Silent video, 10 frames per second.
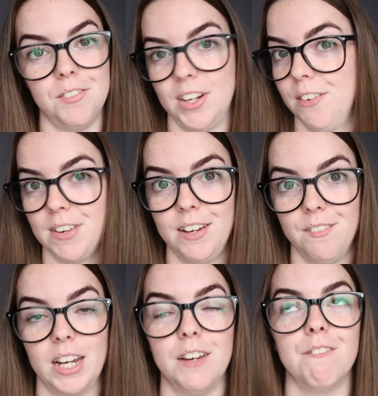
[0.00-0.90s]
very, very,
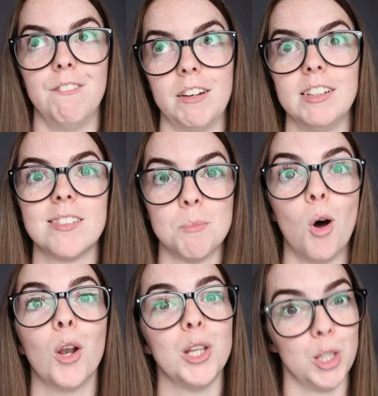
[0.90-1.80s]
very, very
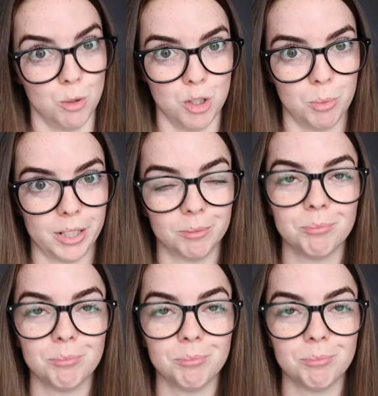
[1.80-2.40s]
small YouTuber.